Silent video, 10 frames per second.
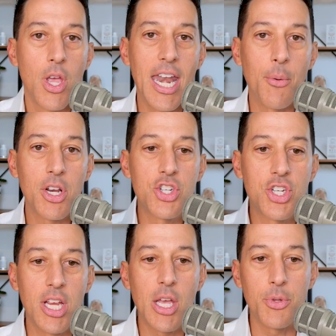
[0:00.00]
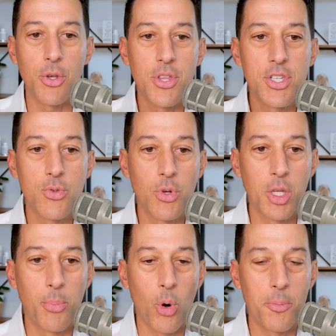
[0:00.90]
And I want to share that with you. This is really
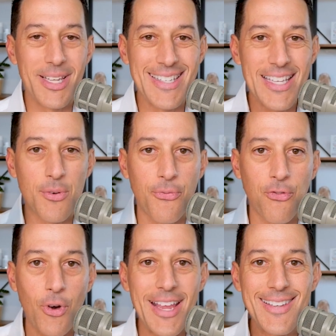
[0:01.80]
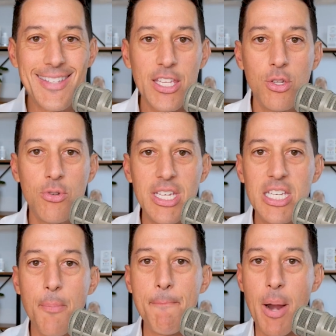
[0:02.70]
important because that's a phrase that you
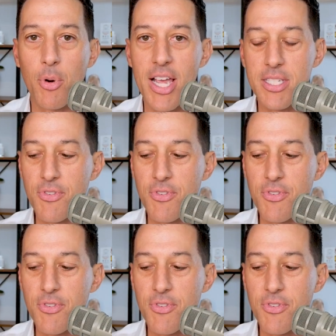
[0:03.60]
need to memorize.